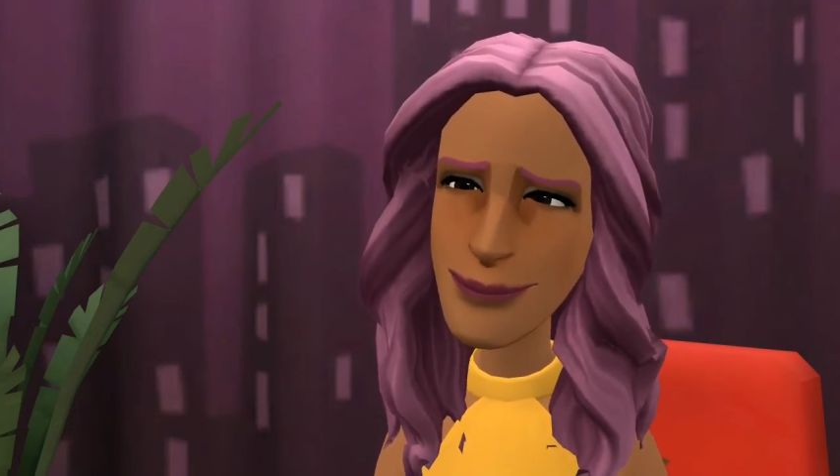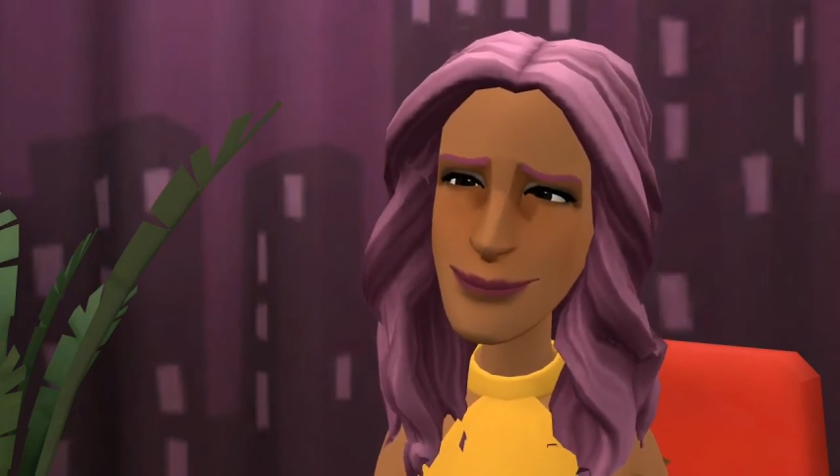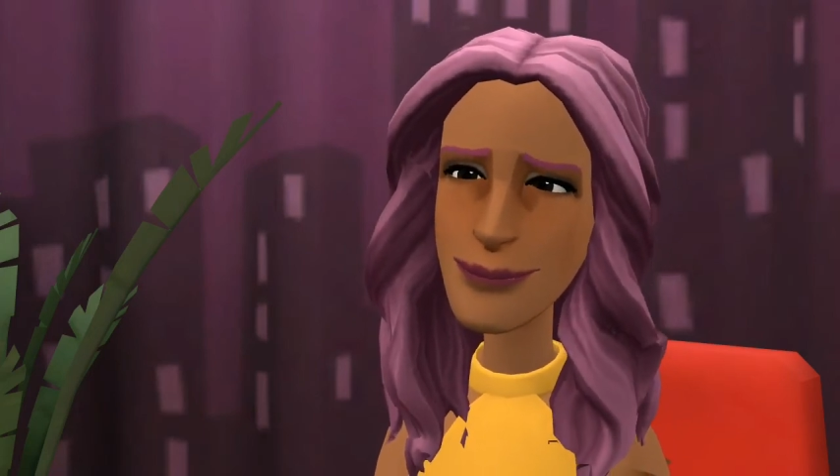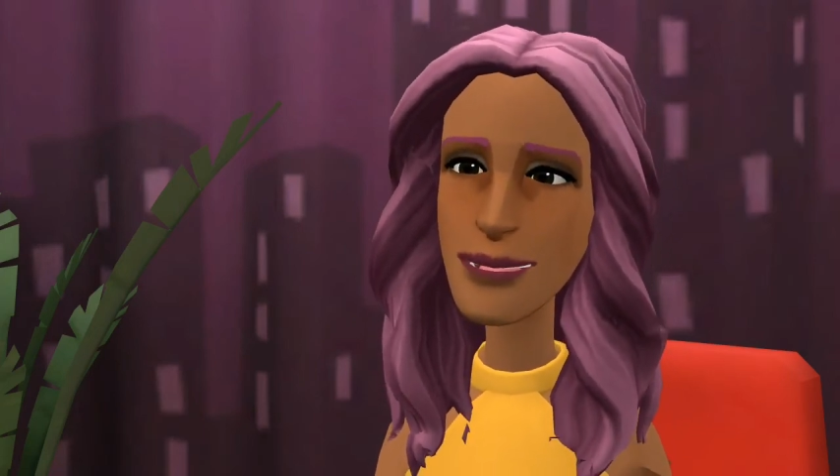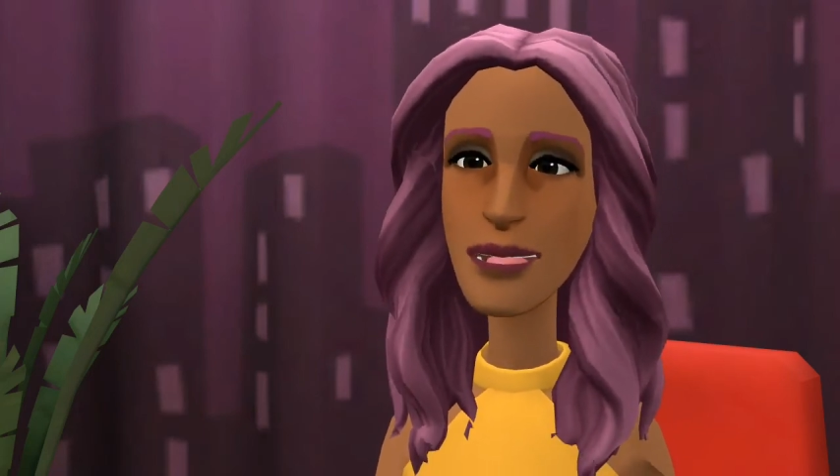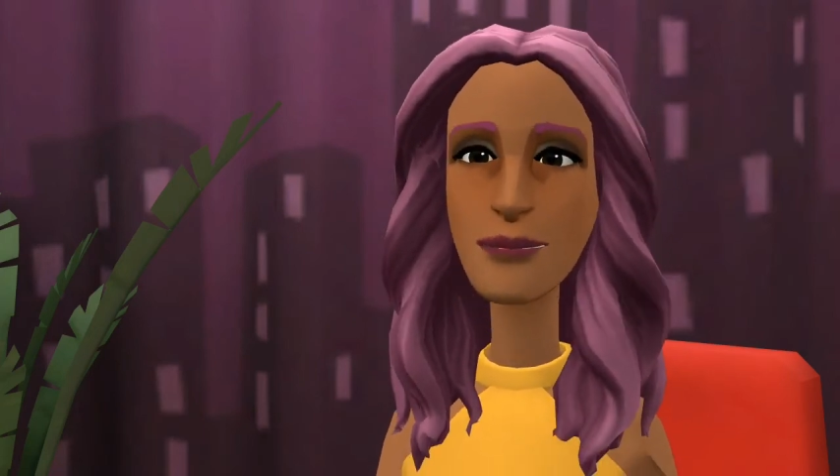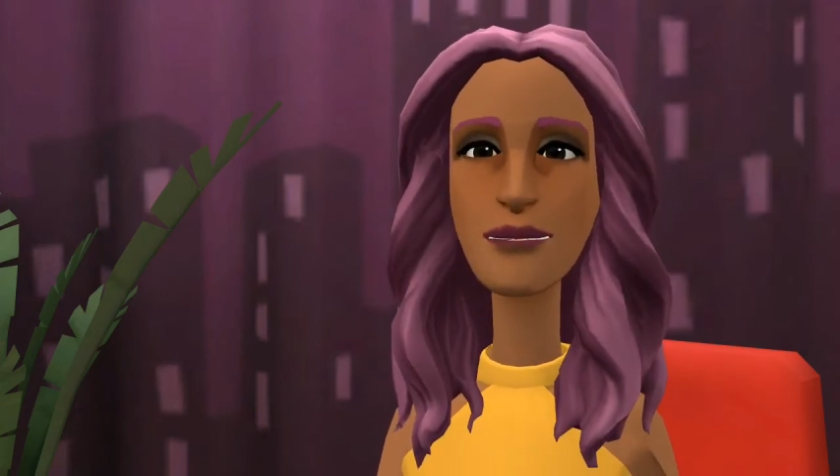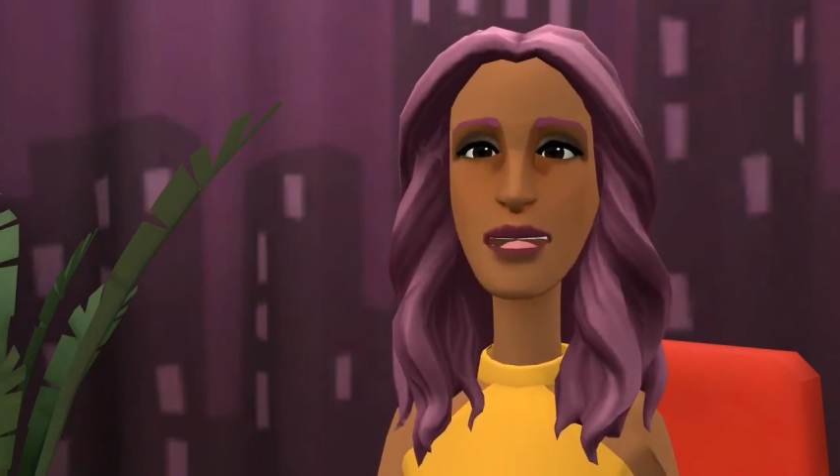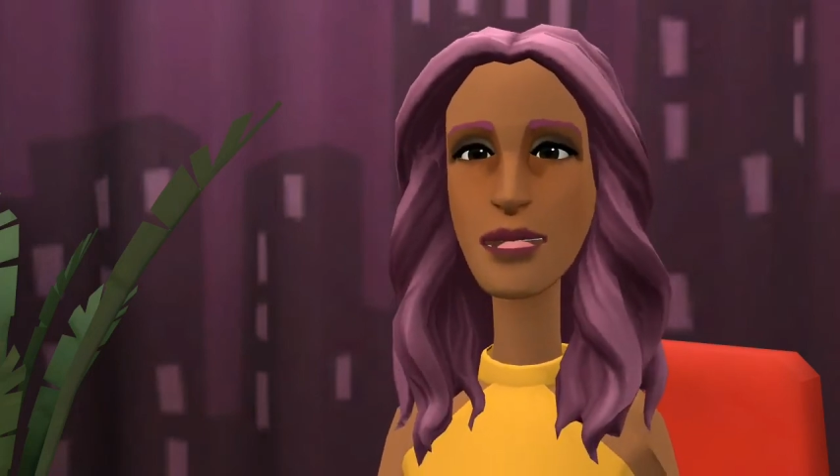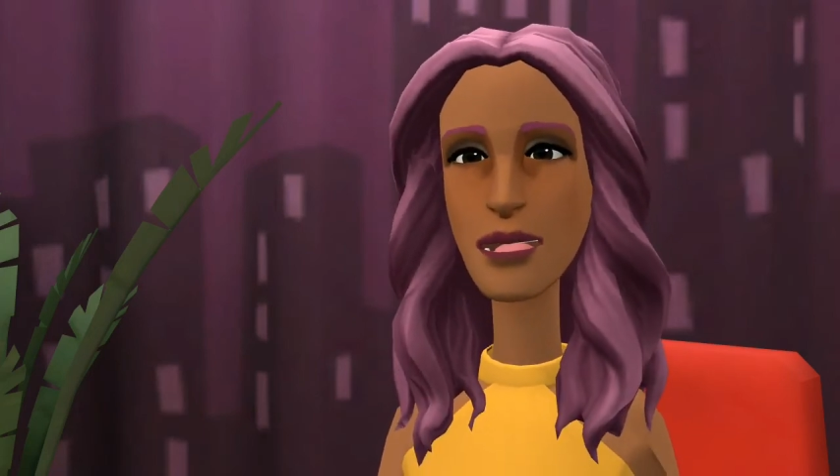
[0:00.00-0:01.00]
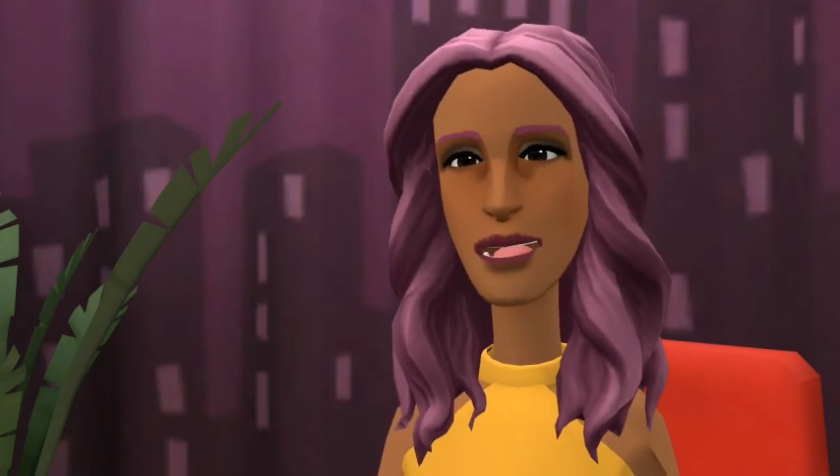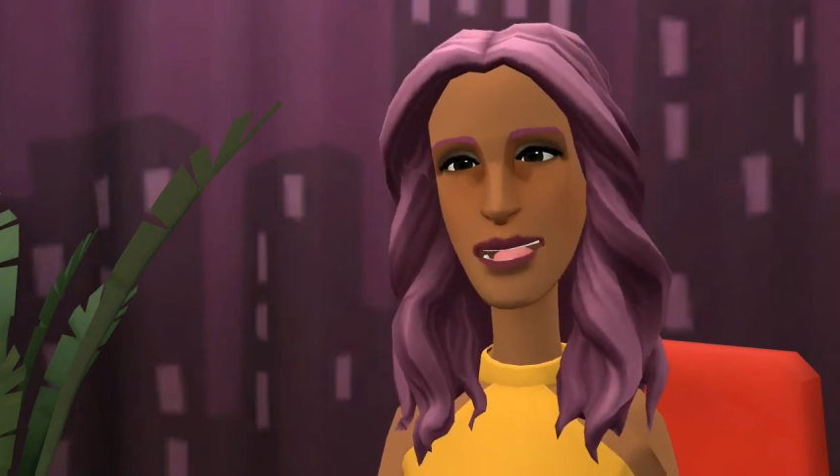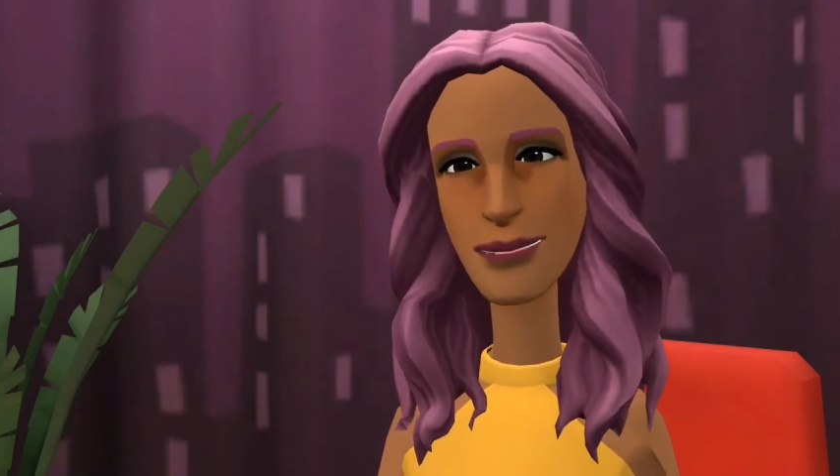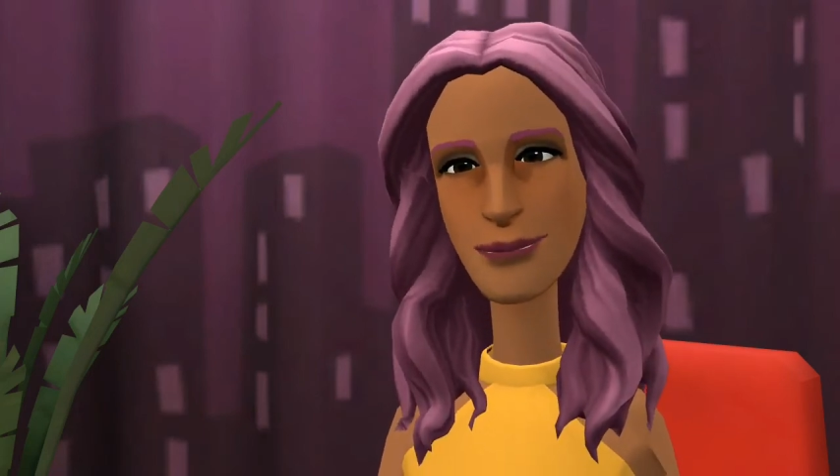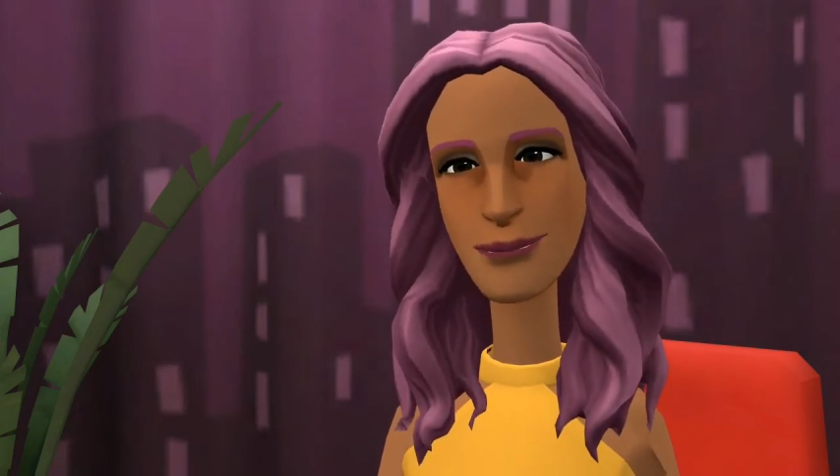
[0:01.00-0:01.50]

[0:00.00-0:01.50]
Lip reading: Thanks for liking,